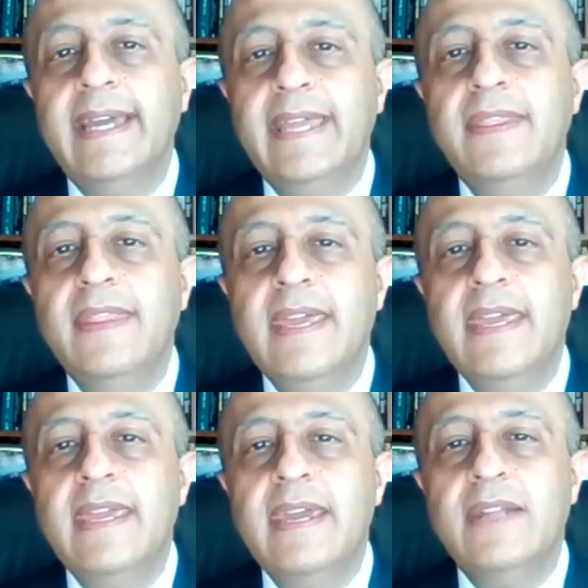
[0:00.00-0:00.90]
In
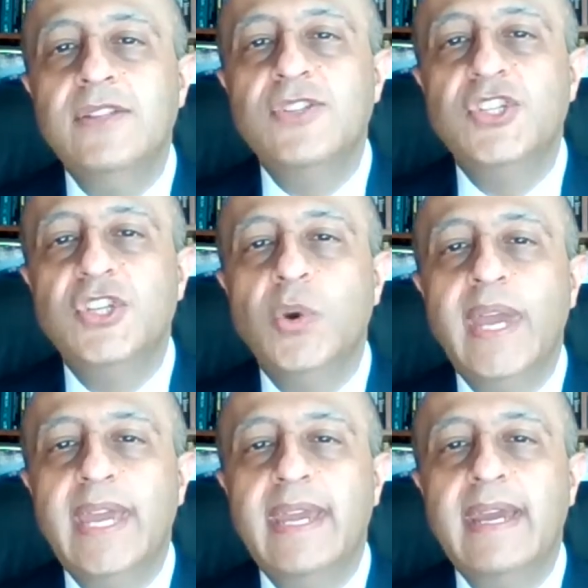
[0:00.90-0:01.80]
the
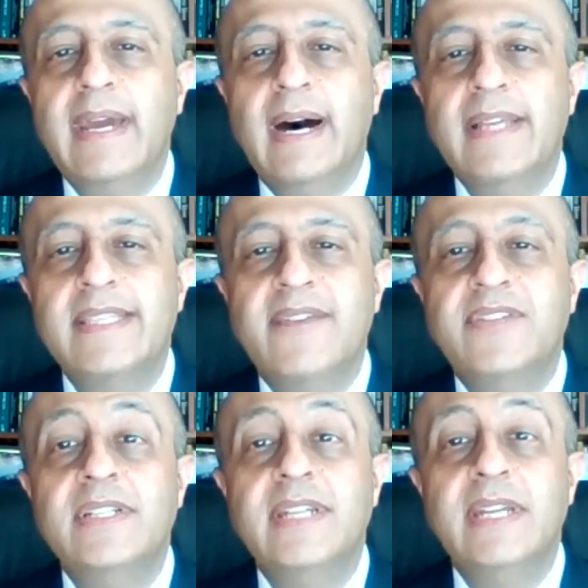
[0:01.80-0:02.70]
ensuing uh,
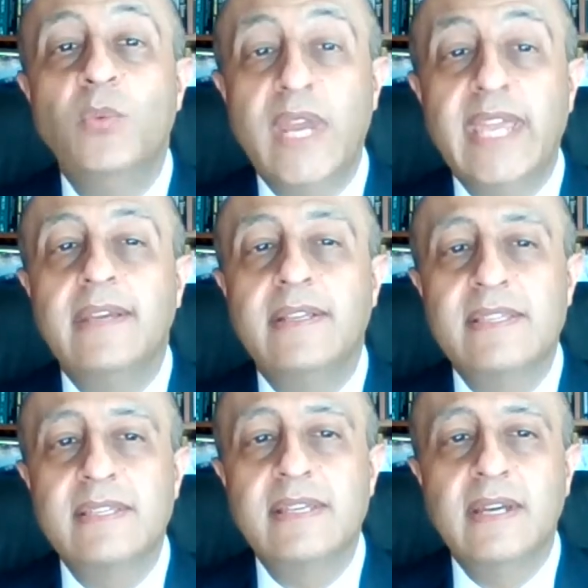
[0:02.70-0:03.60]
17
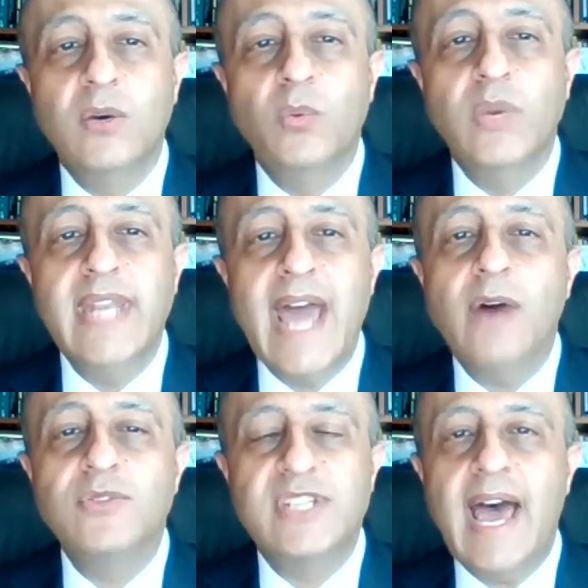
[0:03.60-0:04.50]
weeks, we
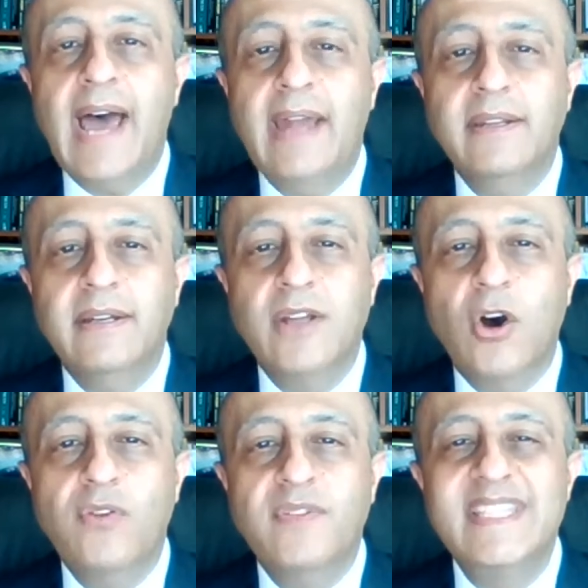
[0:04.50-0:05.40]
now stand at
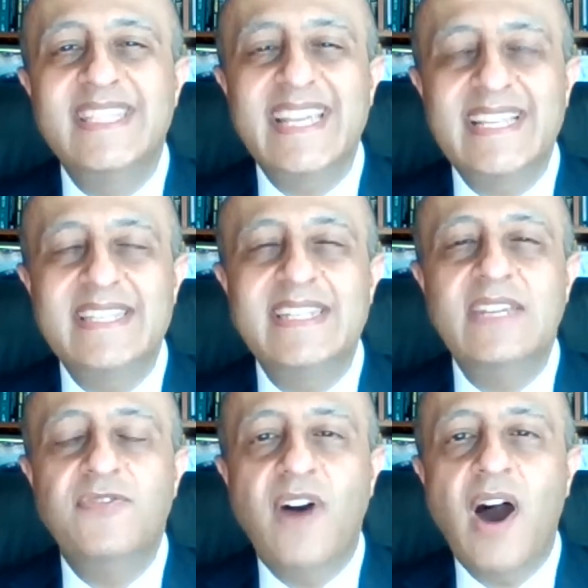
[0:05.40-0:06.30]
over
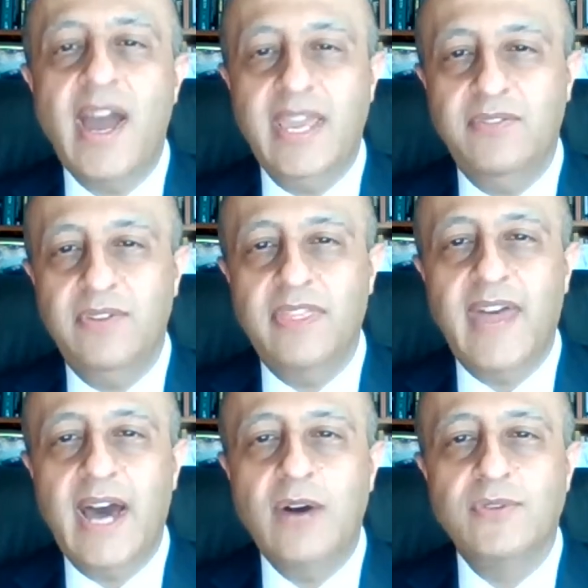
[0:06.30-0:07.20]

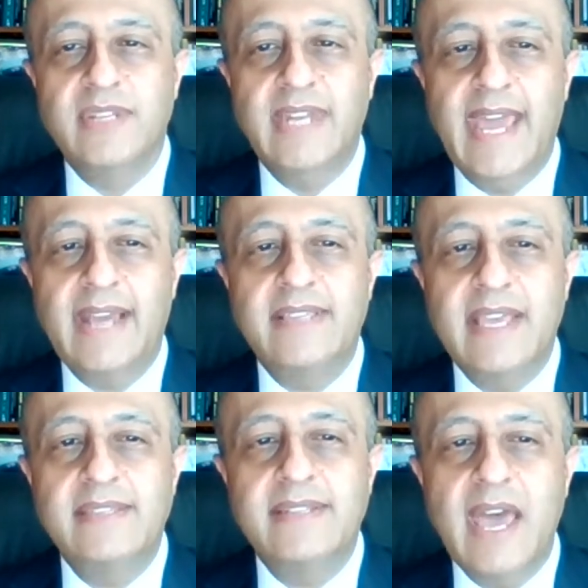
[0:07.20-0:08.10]
65,000
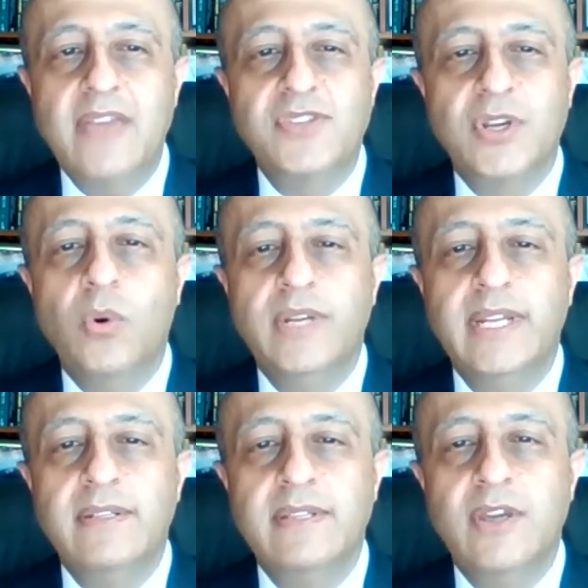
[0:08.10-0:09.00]
excess deaths,
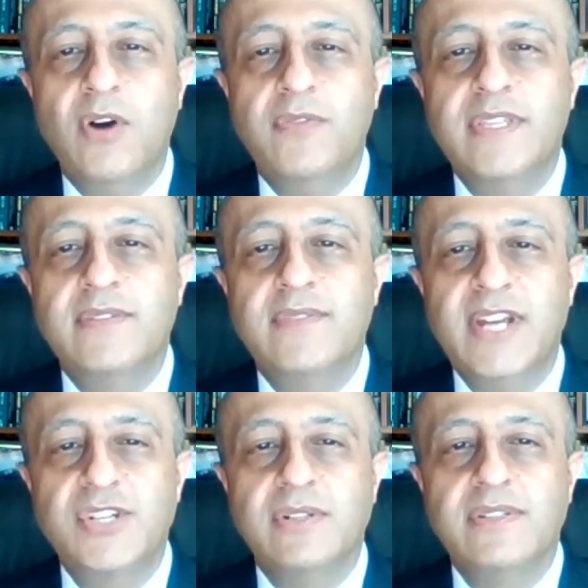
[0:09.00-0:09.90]
according to the Office of
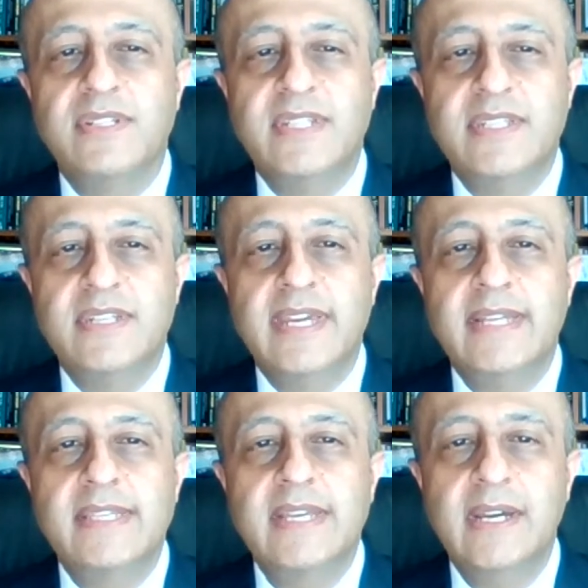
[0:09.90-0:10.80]
National
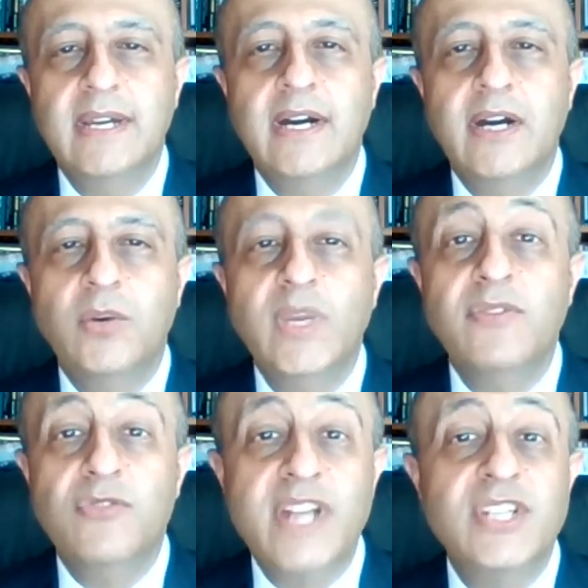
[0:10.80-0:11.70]
Statistics. And we
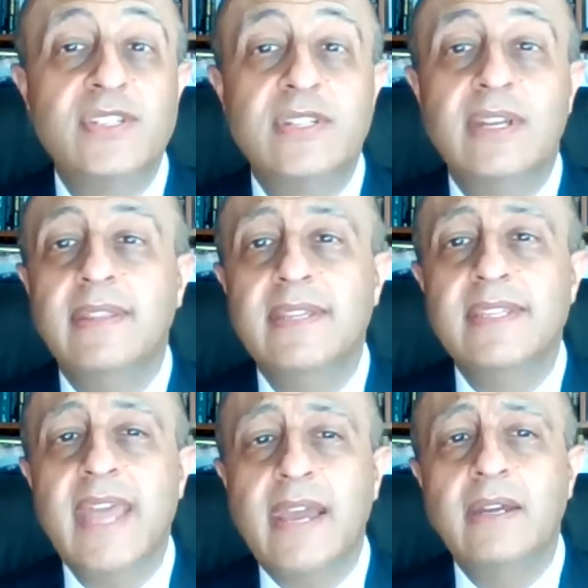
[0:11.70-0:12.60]
have registered the
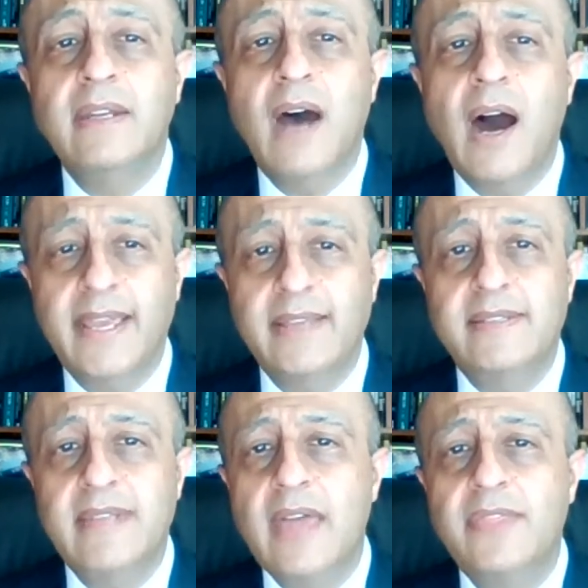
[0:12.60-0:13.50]
second
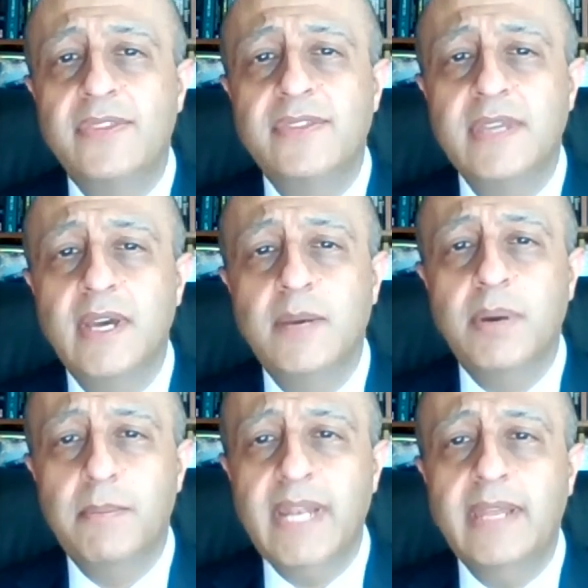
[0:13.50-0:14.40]
highest deaths
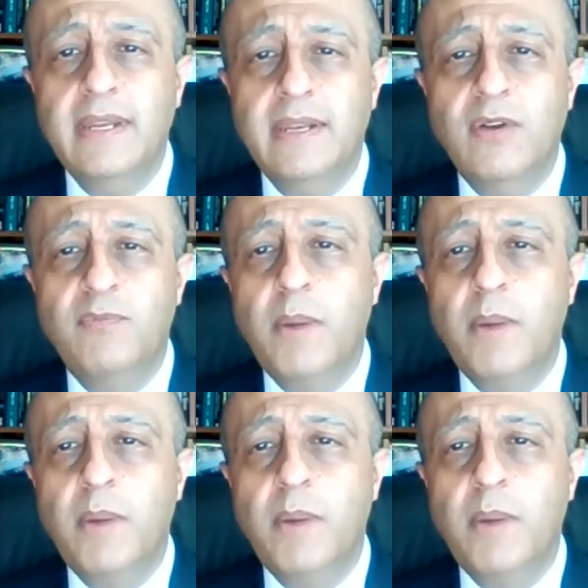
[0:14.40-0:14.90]
per million of